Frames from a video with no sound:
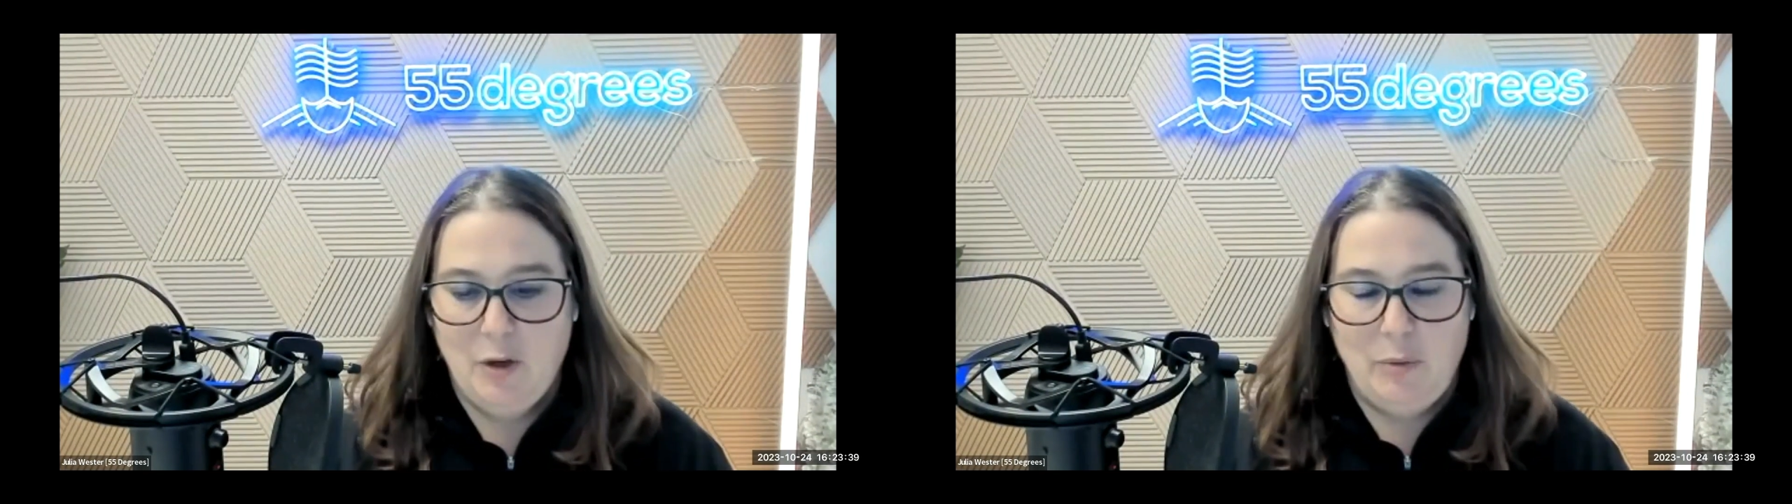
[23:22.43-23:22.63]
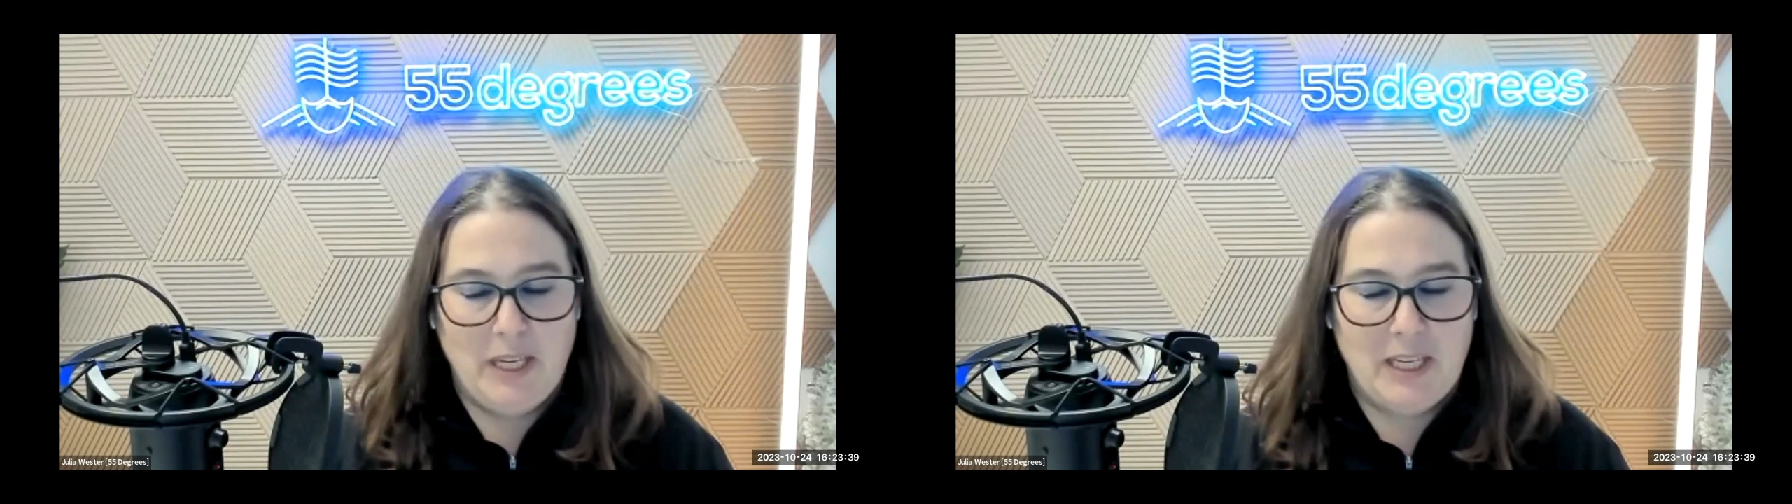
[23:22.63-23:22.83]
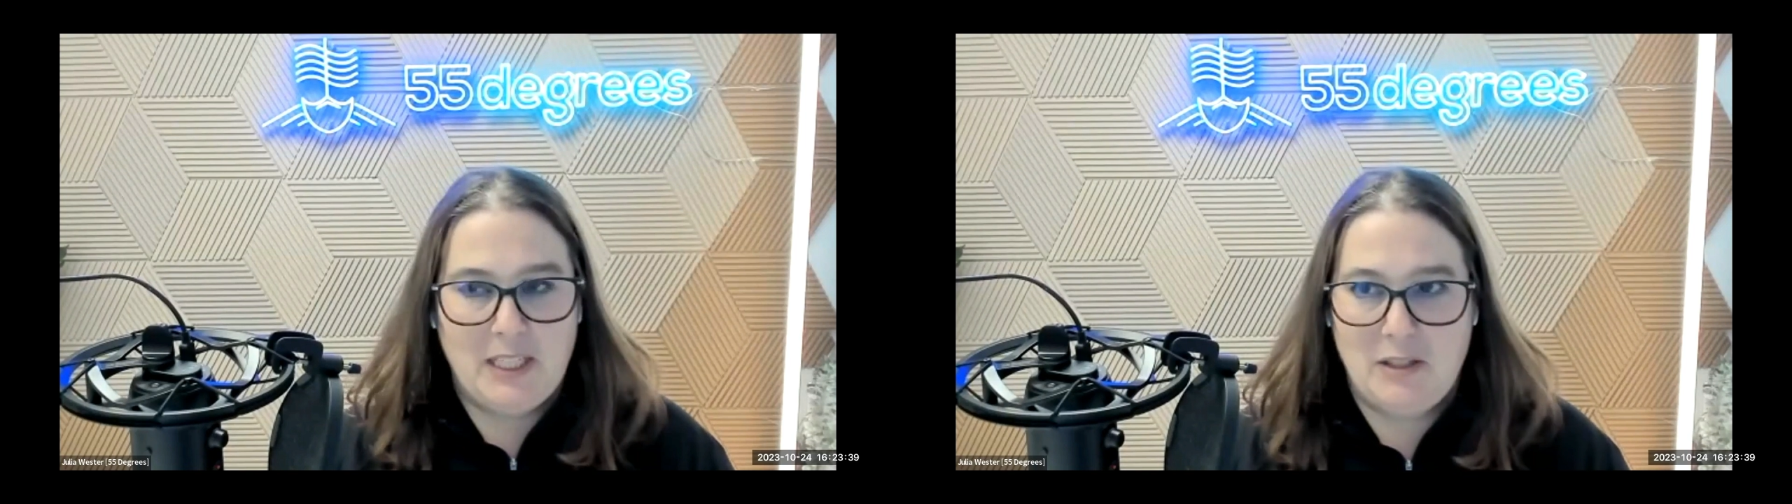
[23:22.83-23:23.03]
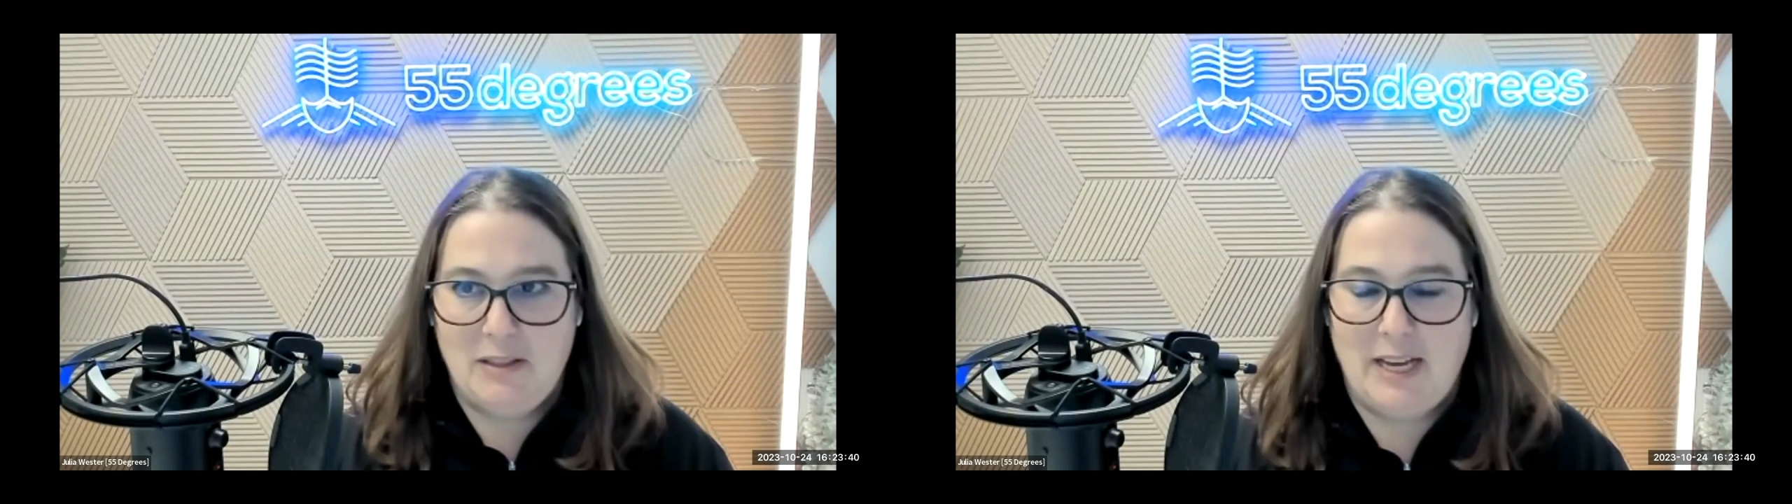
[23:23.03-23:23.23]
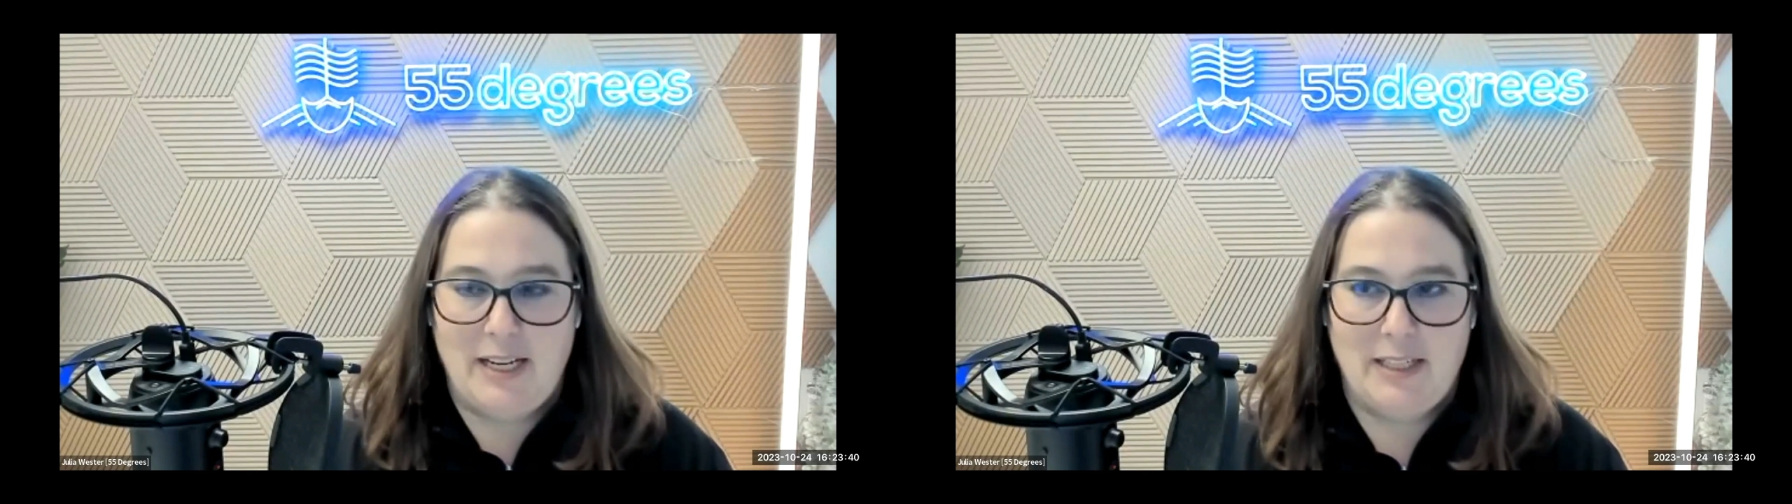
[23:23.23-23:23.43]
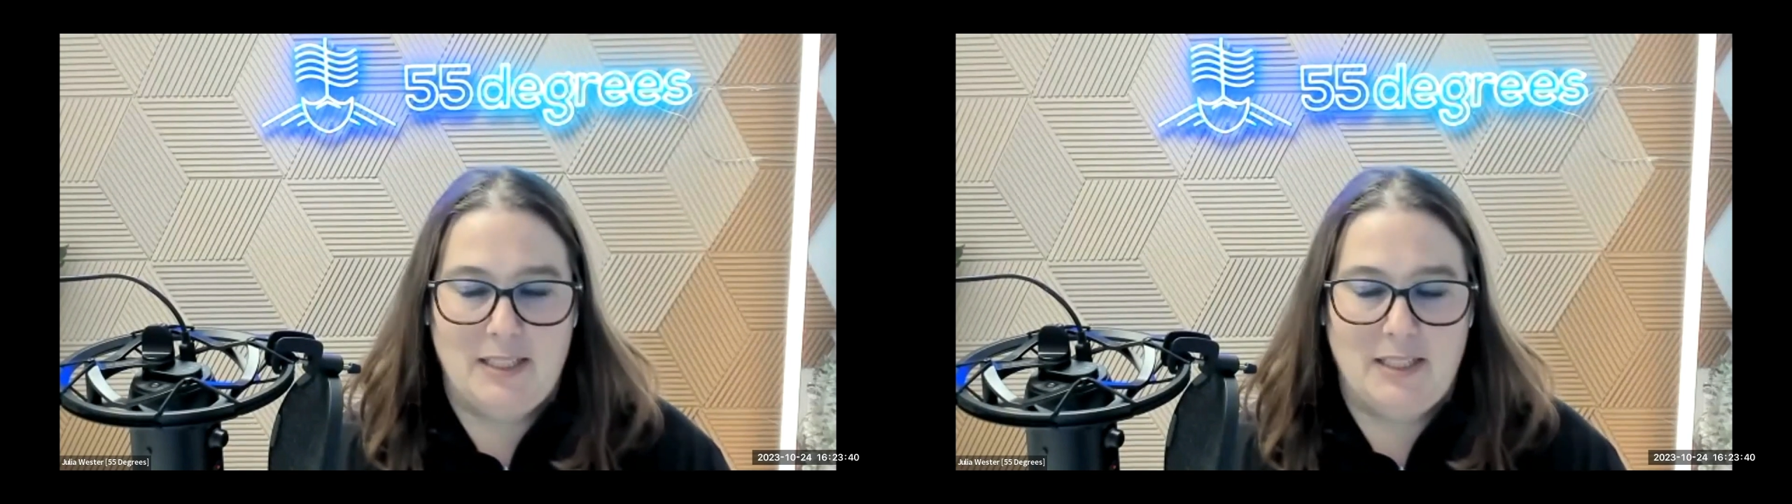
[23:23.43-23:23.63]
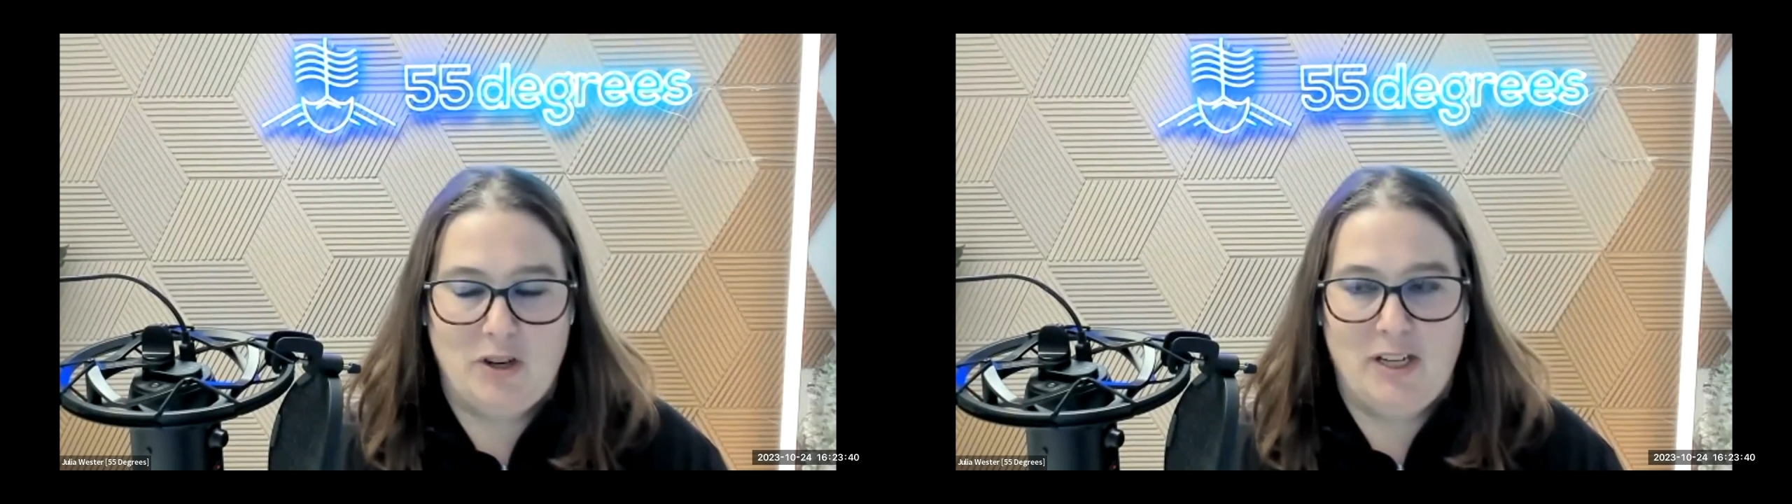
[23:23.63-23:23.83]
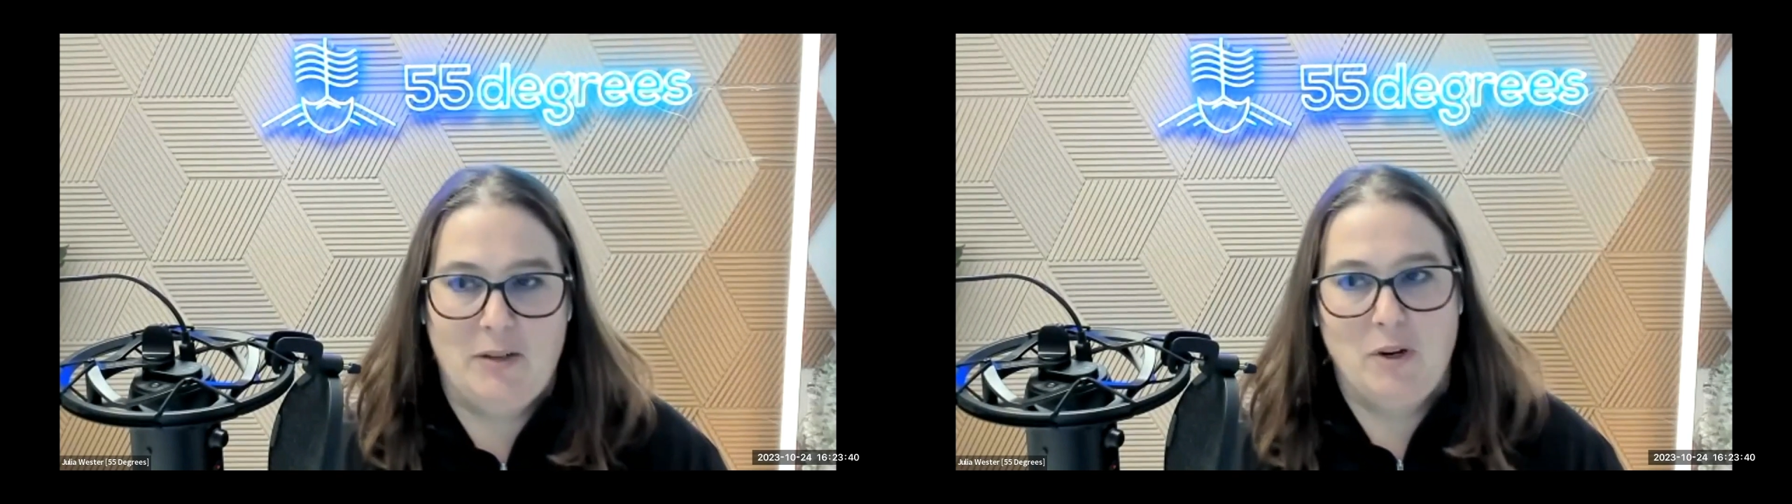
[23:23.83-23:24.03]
We could do that, try to